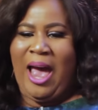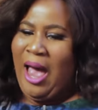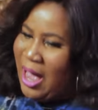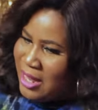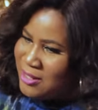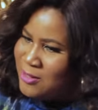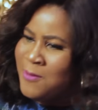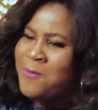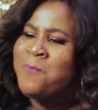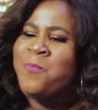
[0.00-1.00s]
And
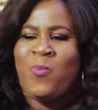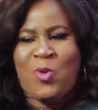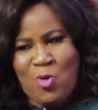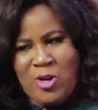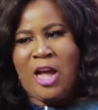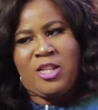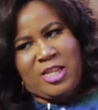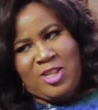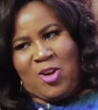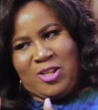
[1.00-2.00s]
you now
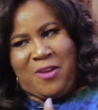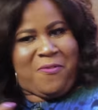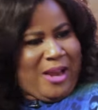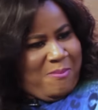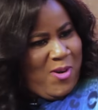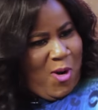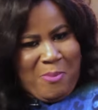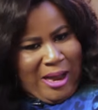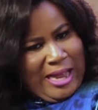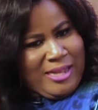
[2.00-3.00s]
think to yourself, let me go
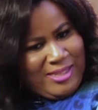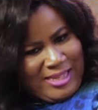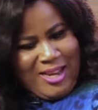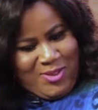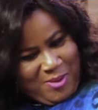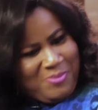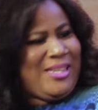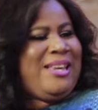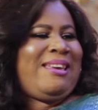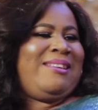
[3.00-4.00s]
back and think. So I'm
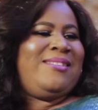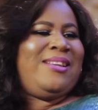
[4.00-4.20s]
thinking.